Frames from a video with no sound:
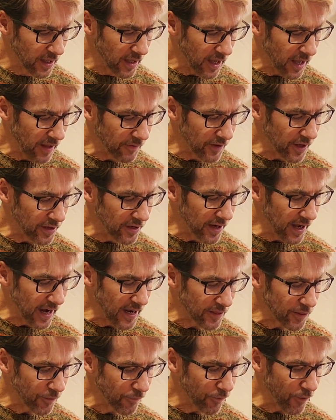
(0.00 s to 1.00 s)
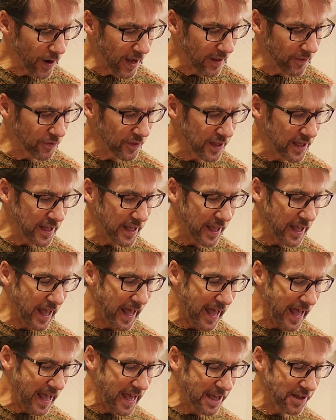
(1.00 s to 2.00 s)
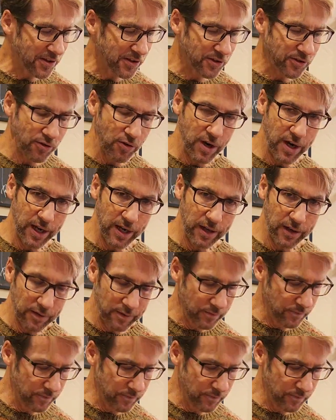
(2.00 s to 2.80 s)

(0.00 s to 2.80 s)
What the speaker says: and the 9th fret, the A string.